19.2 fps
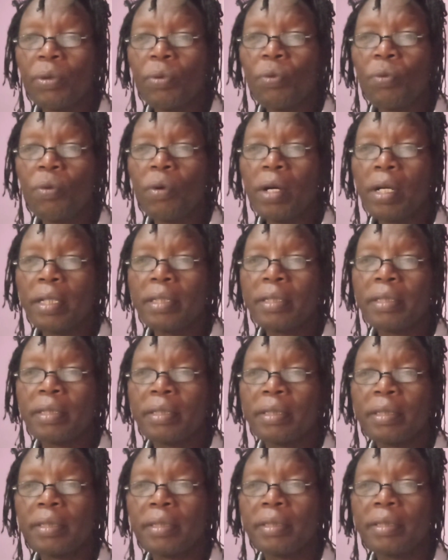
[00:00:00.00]
quarks
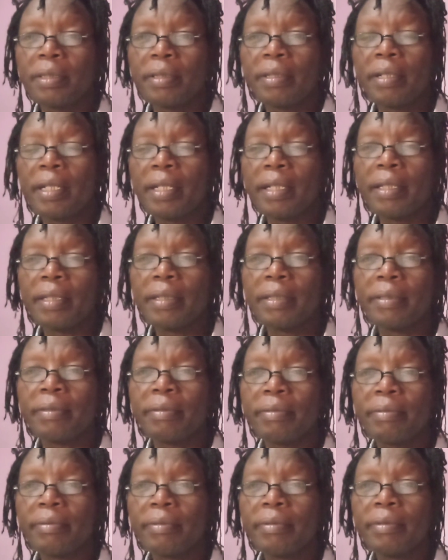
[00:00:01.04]
thing.
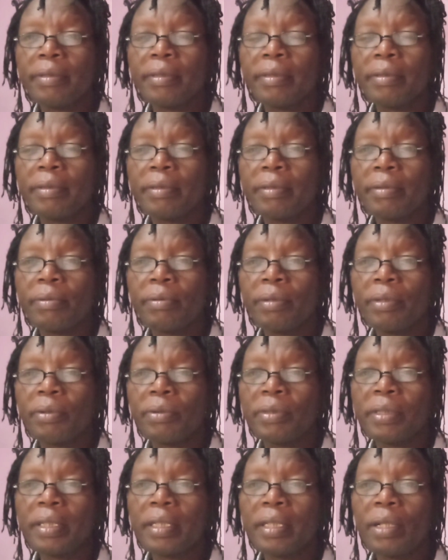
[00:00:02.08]
When you
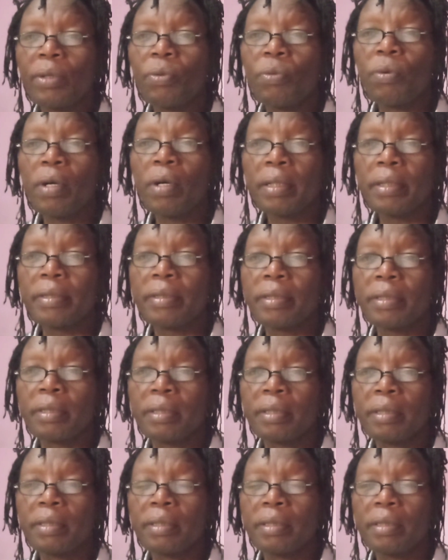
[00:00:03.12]
say the quarks,
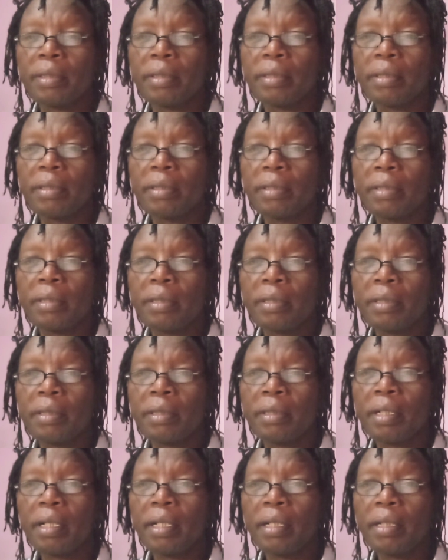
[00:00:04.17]

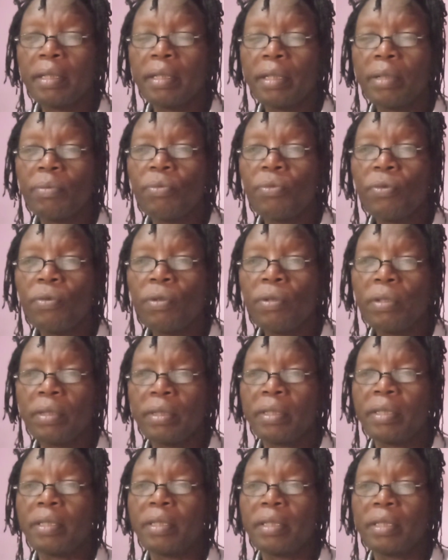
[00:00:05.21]
the
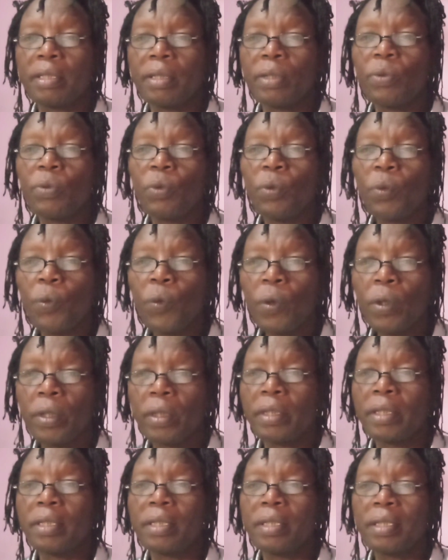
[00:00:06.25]
muons, the
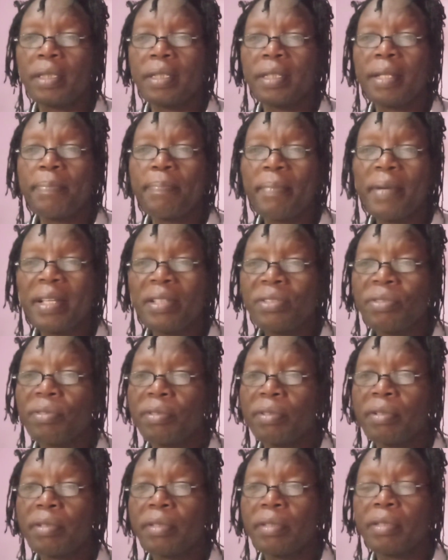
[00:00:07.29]
gluons, the
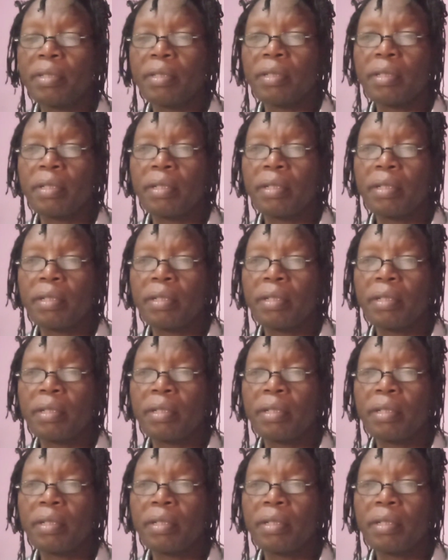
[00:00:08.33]
mesons,